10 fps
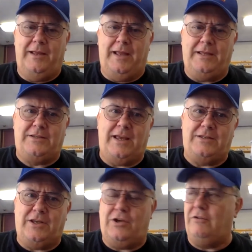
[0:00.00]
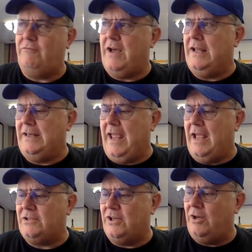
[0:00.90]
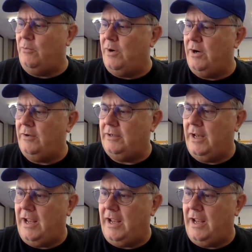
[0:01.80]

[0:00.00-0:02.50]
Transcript: he says he couldn't find gas anywhere.